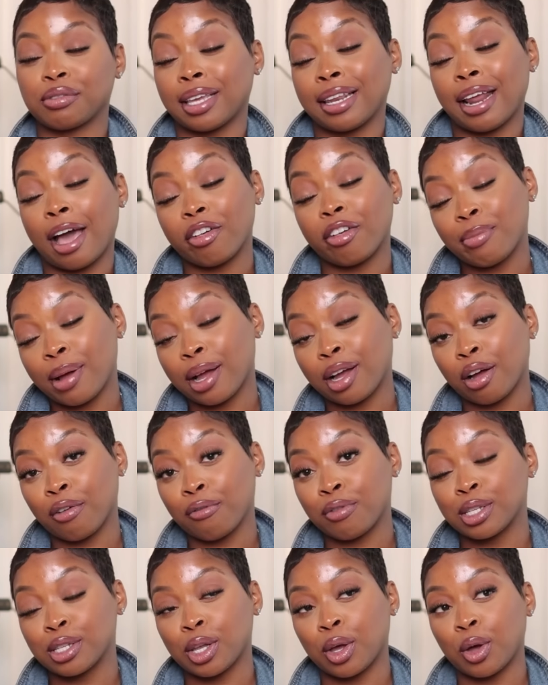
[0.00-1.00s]
to get out of my
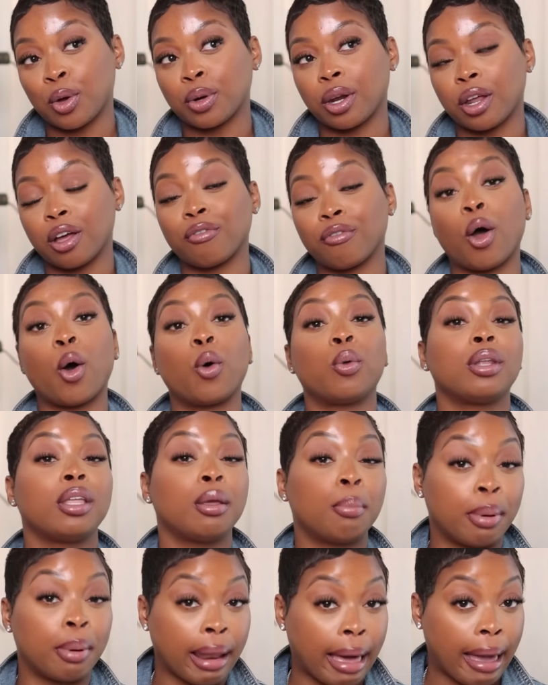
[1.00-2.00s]
comfort zone of only
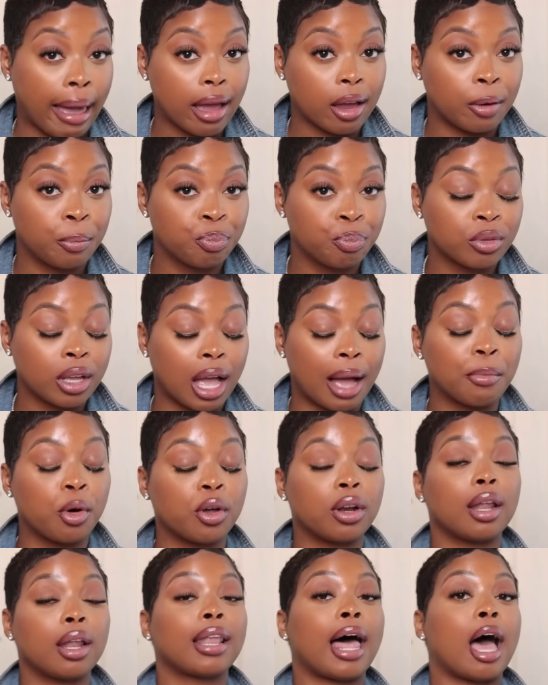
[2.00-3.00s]
black I'm
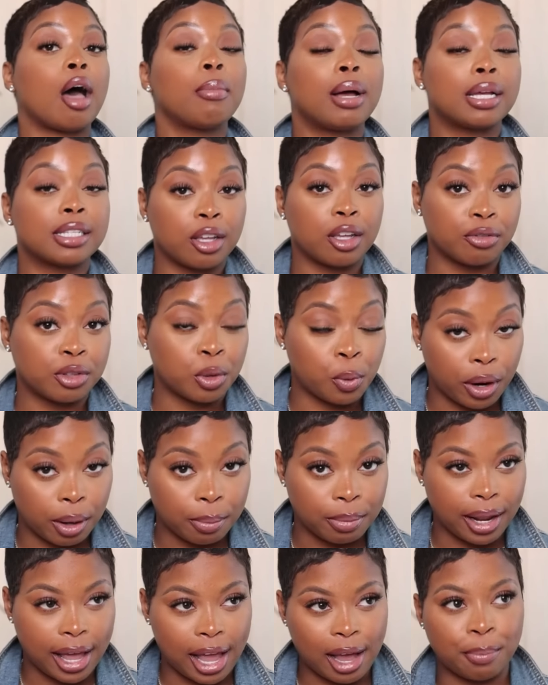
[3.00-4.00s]
gonna allow myself to wear
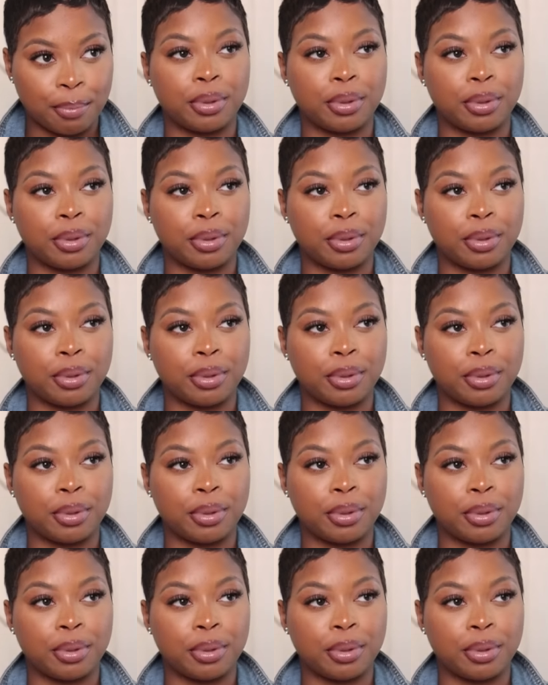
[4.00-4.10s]
black,